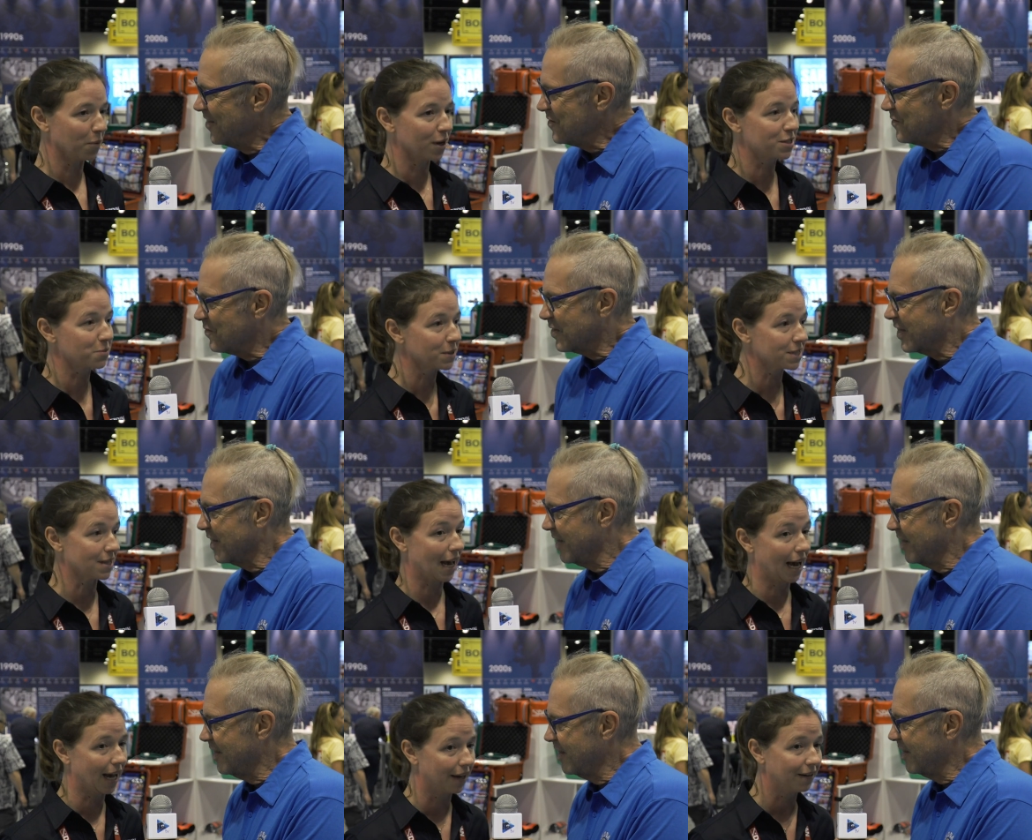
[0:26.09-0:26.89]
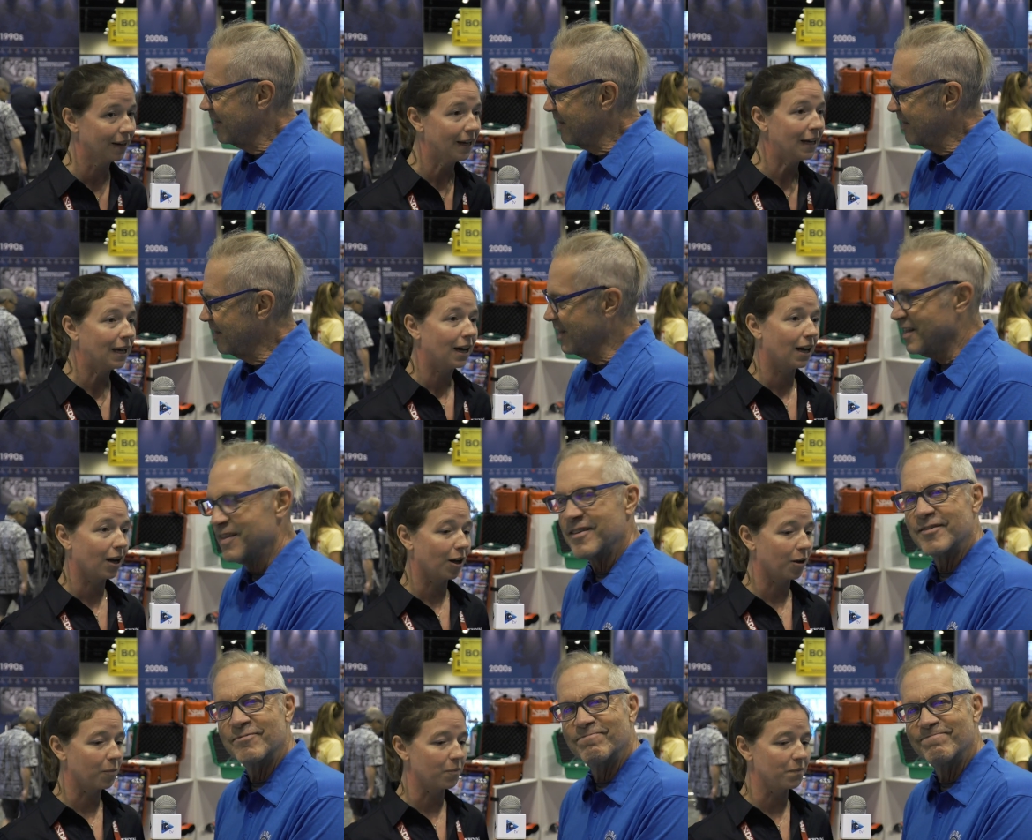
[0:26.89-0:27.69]
Speaker 1: what's with that?
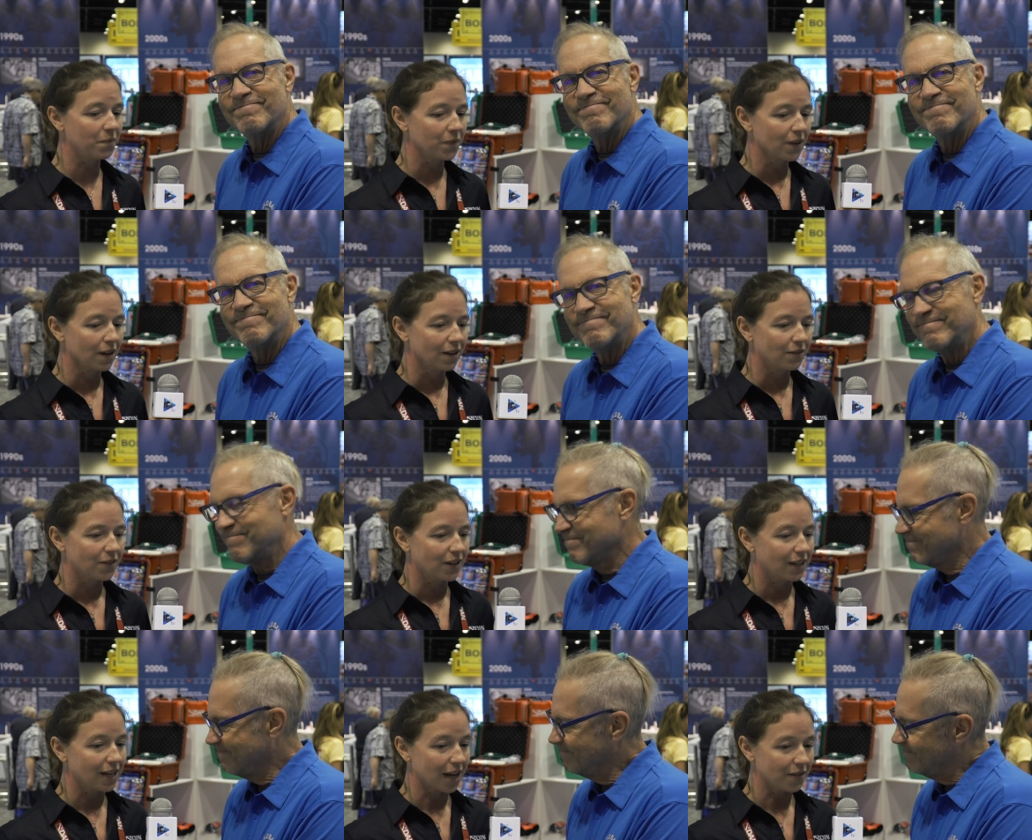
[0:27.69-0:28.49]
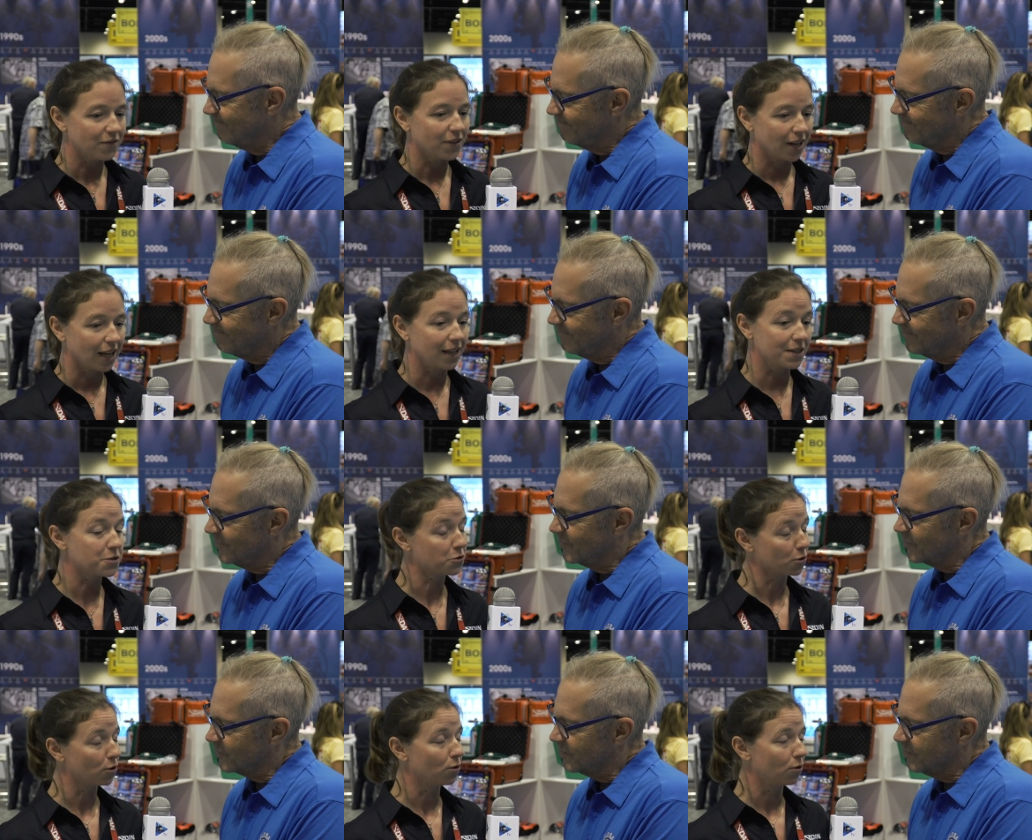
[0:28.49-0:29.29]
Um,
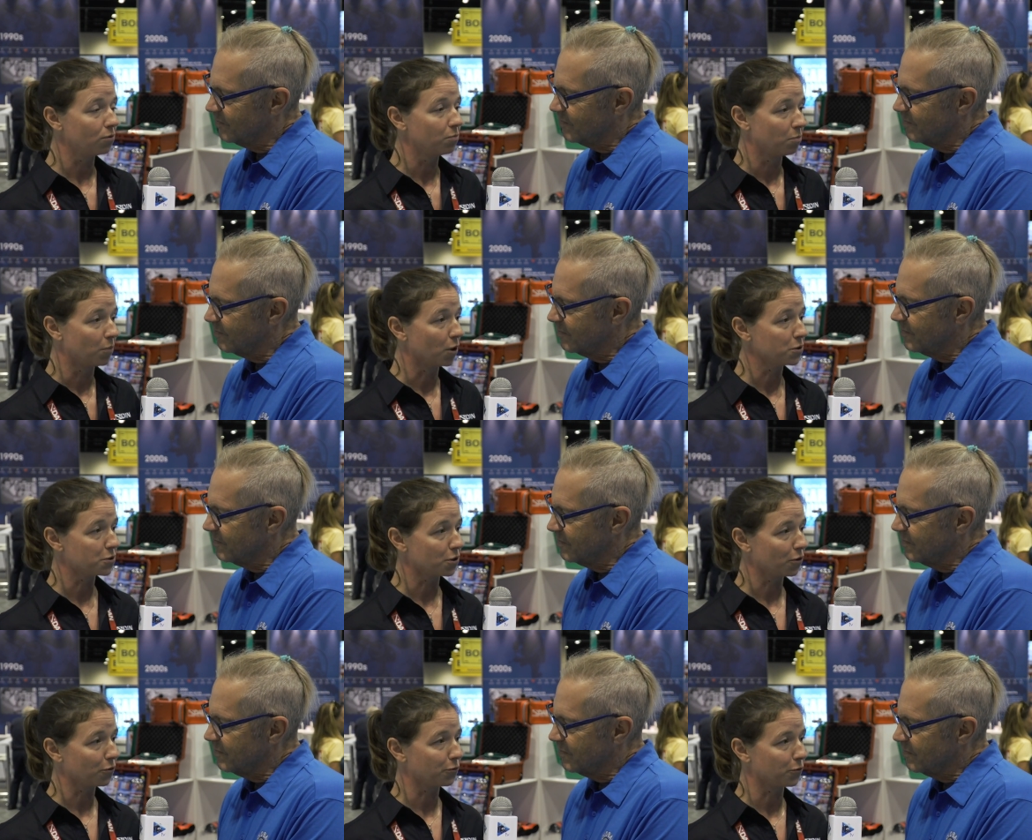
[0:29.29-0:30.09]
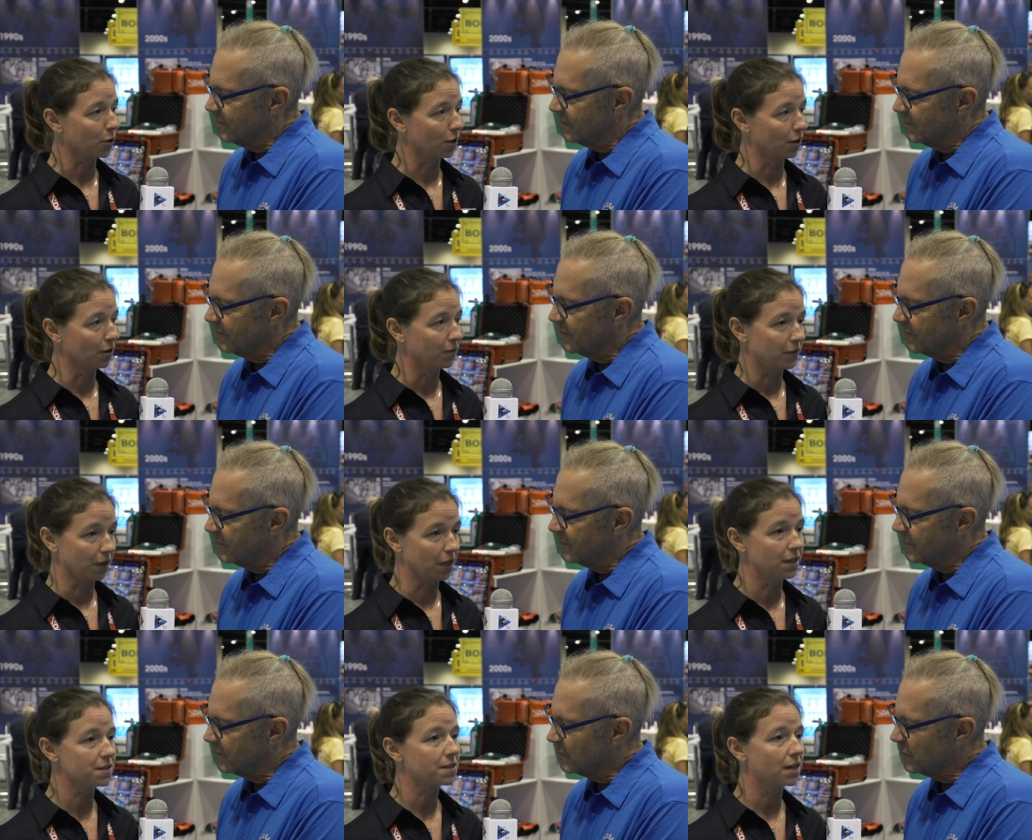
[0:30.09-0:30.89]
it's true. Most of the,
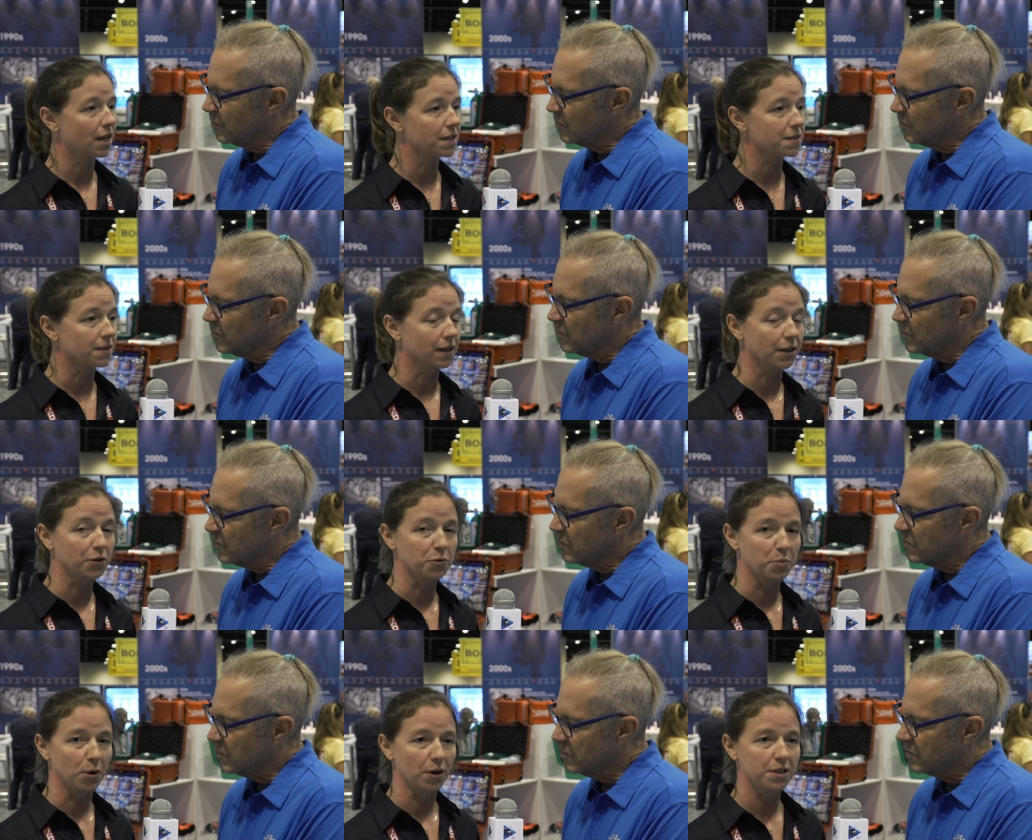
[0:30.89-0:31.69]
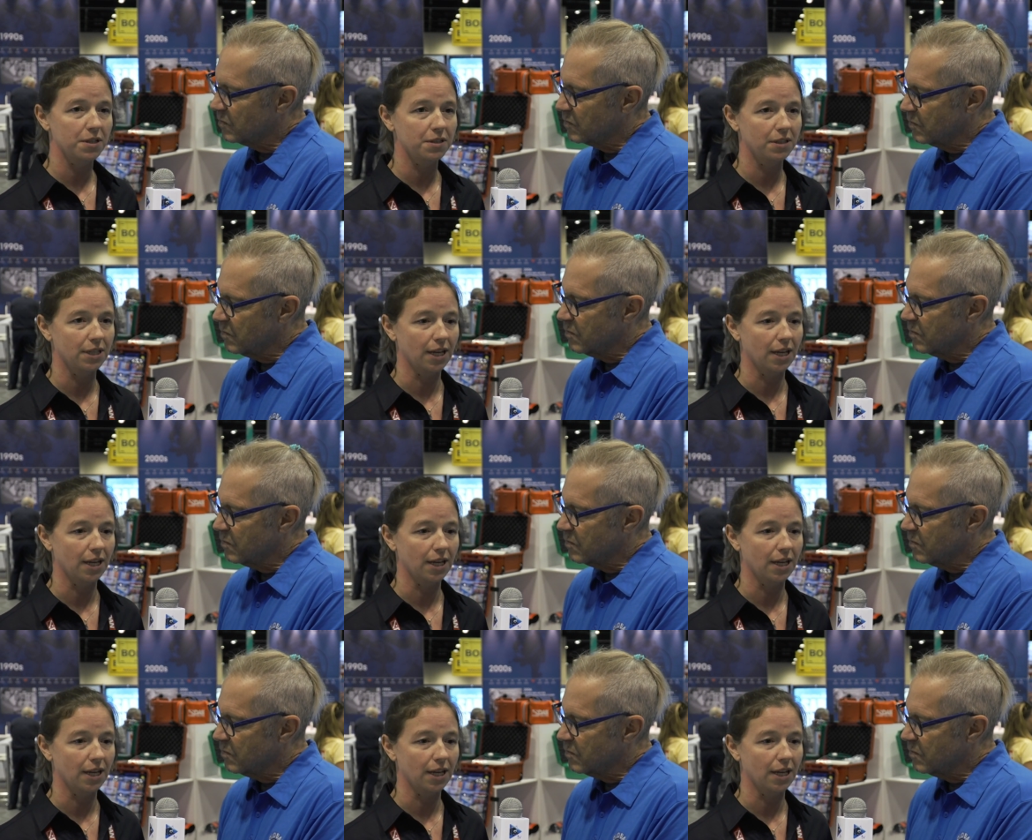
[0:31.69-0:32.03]
the incidents that are reported to